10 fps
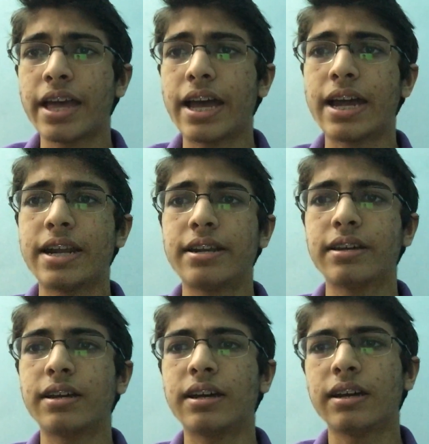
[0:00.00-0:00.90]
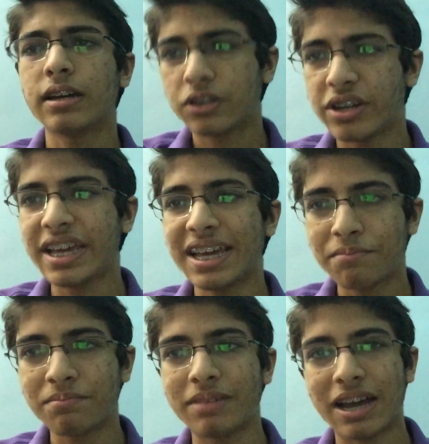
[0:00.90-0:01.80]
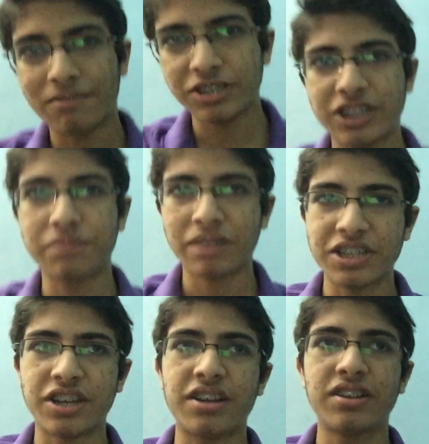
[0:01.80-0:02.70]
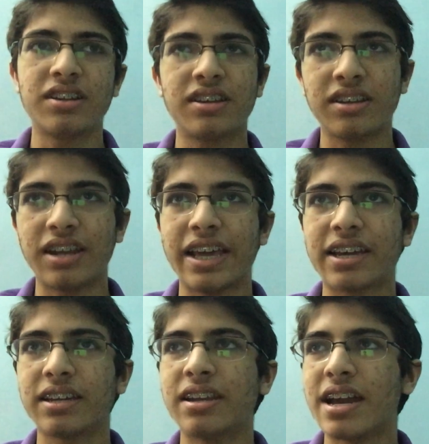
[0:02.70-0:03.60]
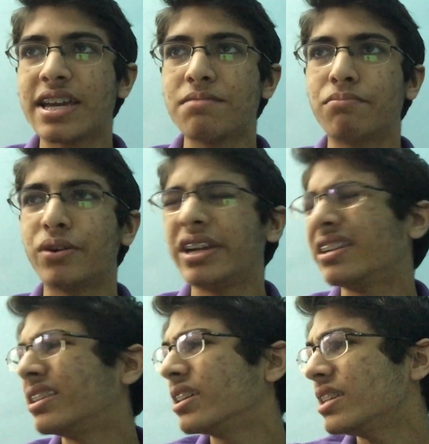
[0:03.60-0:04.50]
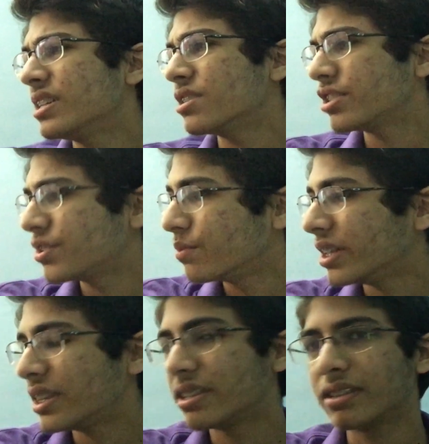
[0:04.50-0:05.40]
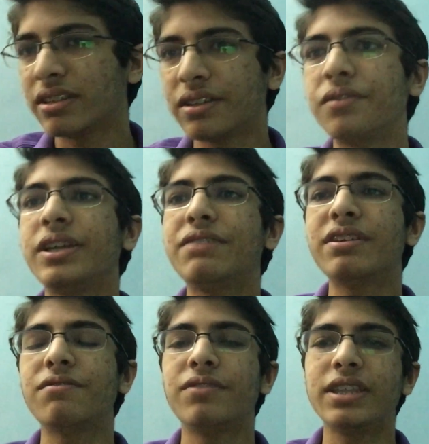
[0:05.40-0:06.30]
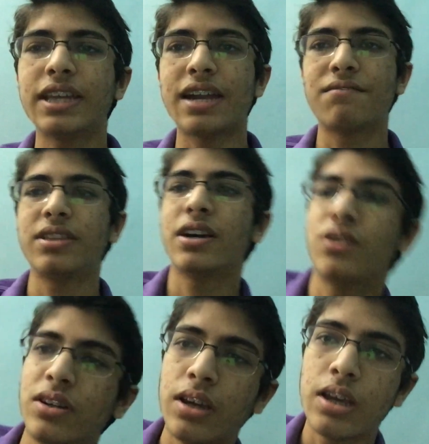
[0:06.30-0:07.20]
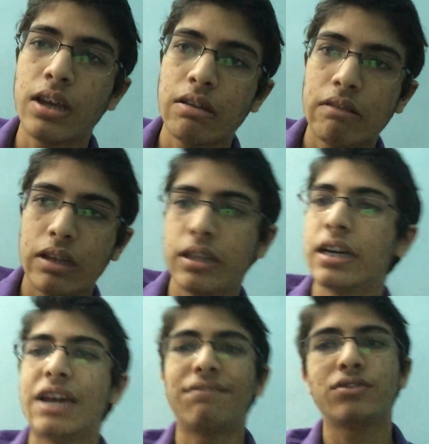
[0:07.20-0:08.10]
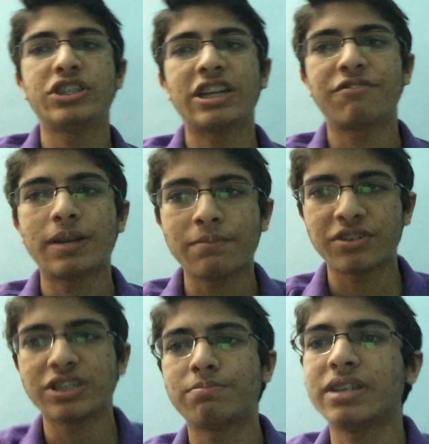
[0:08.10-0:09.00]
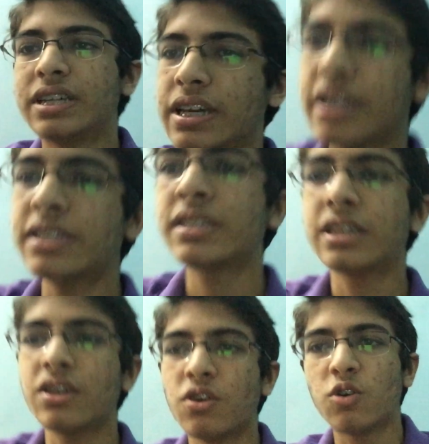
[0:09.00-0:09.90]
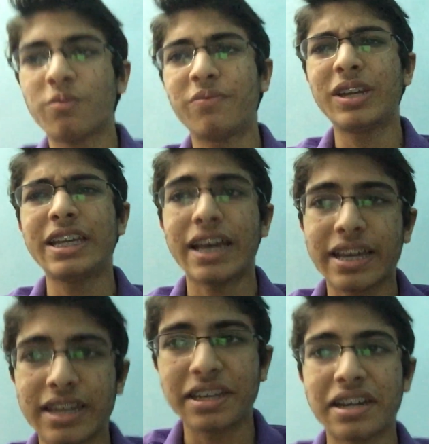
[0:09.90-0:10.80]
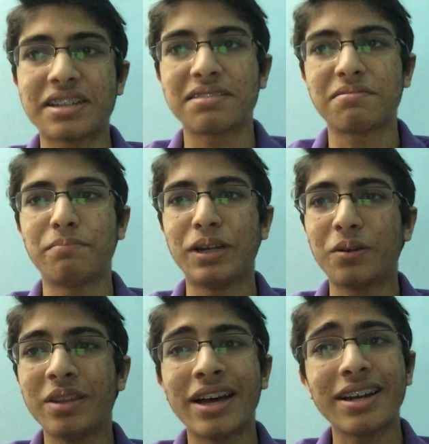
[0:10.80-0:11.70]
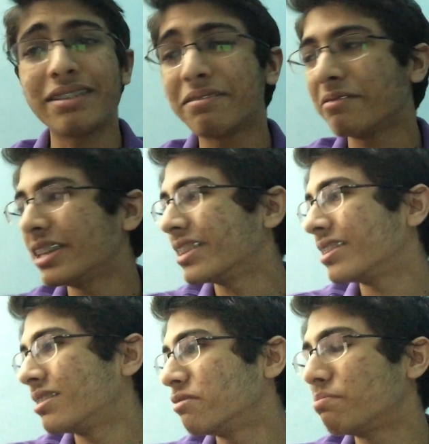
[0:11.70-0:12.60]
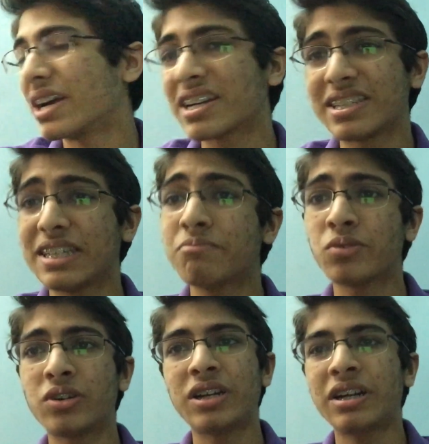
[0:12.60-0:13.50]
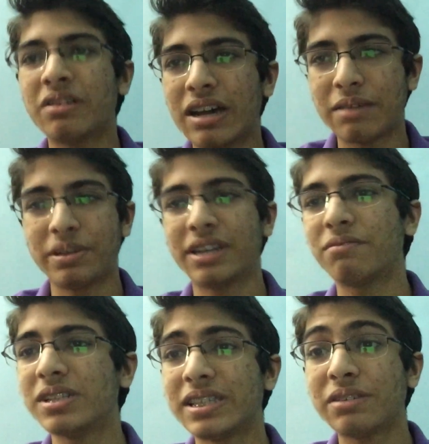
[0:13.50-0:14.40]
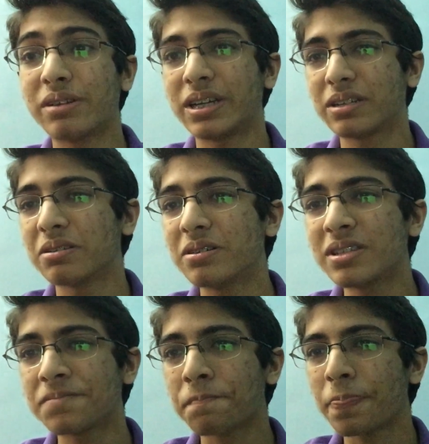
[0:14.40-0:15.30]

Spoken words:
And today I'm averaging my general like 9.3-ish even with and without the F2 Gen F prime, which is pretty nice. Hopefully I can get below that with practicing more. I mean, we'll see where it goes.